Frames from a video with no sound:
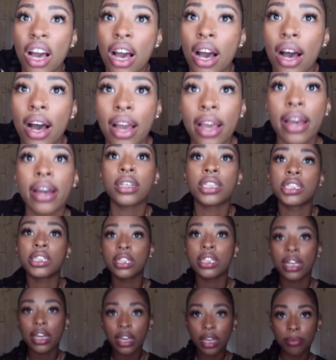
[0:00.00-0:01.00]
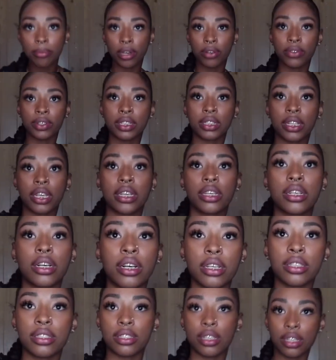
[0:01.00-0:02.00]
I actually hate my ring light
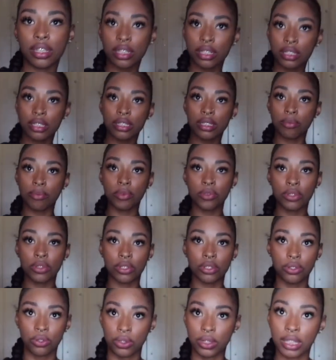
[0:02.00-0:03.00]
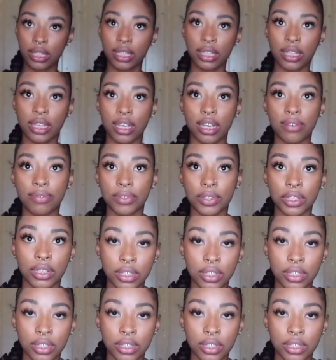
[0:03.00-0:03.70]
guys like it's the most annoying thing ever